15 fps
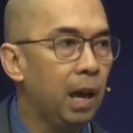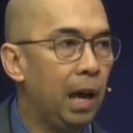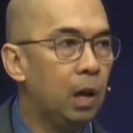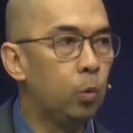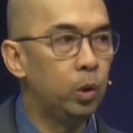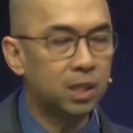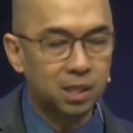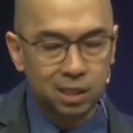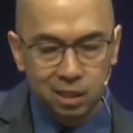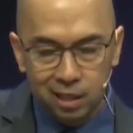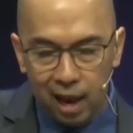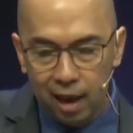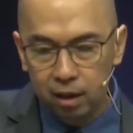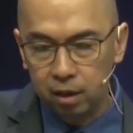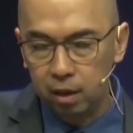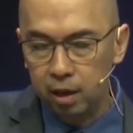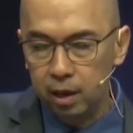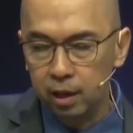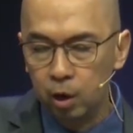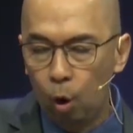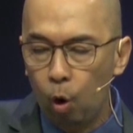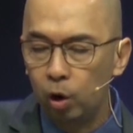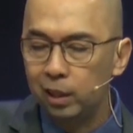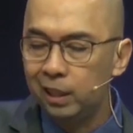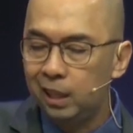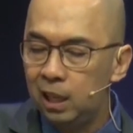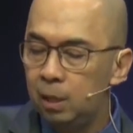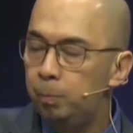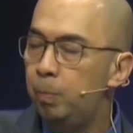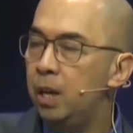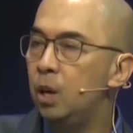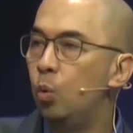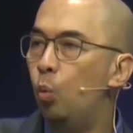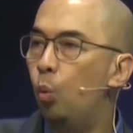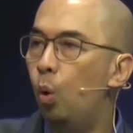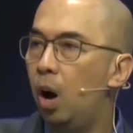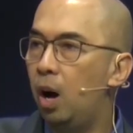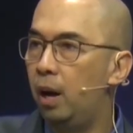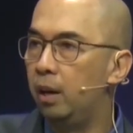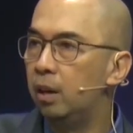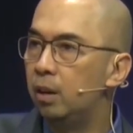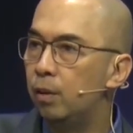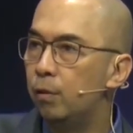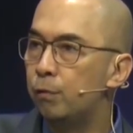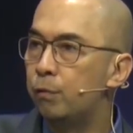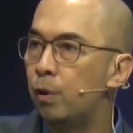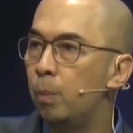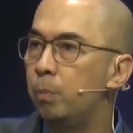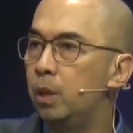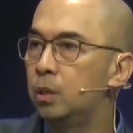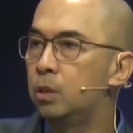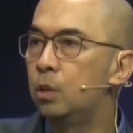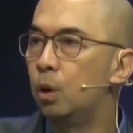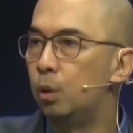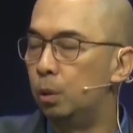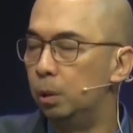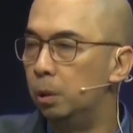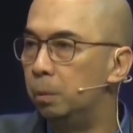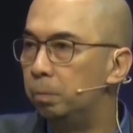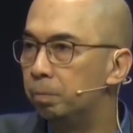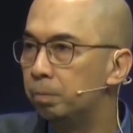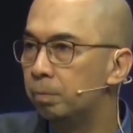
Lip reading: a withstanding or keeping one from his goal.